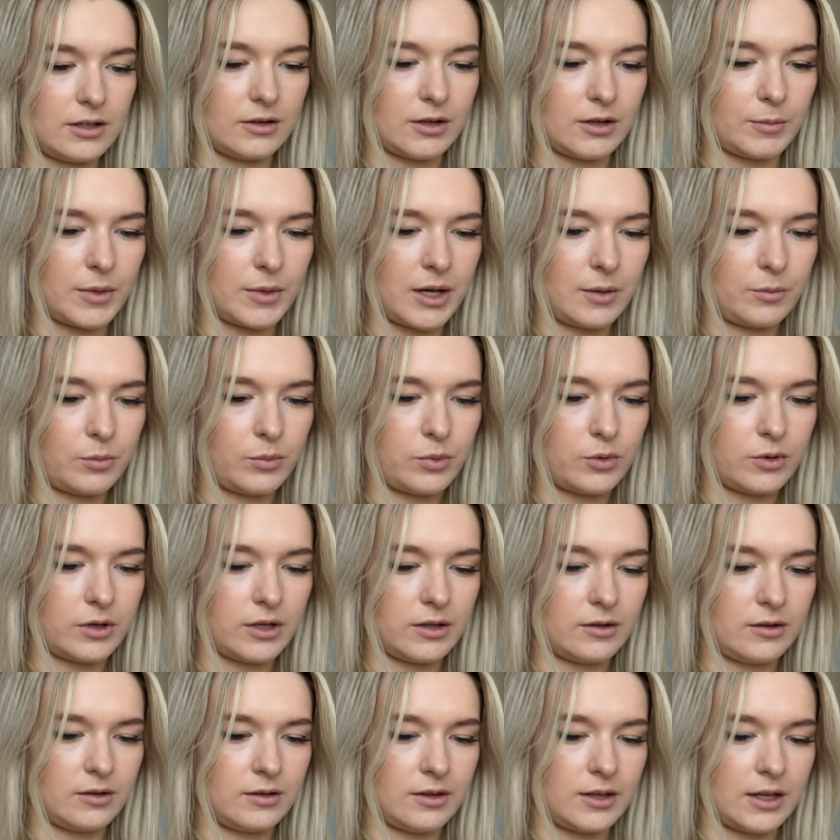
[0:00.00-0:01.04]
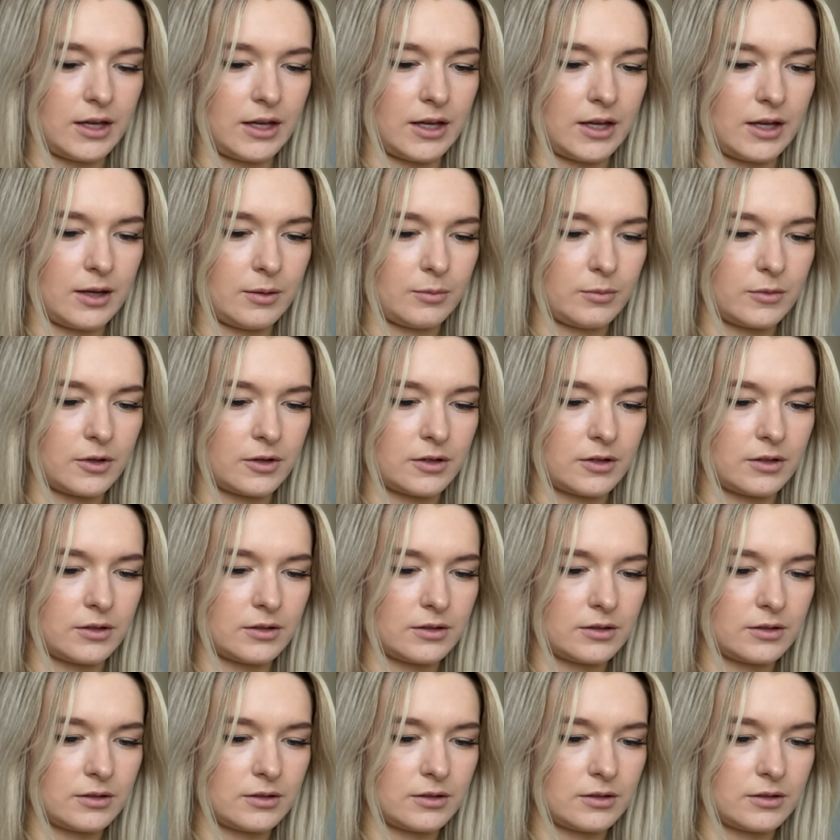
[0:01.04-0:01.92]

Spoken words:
Now I might put it there, I'm gonna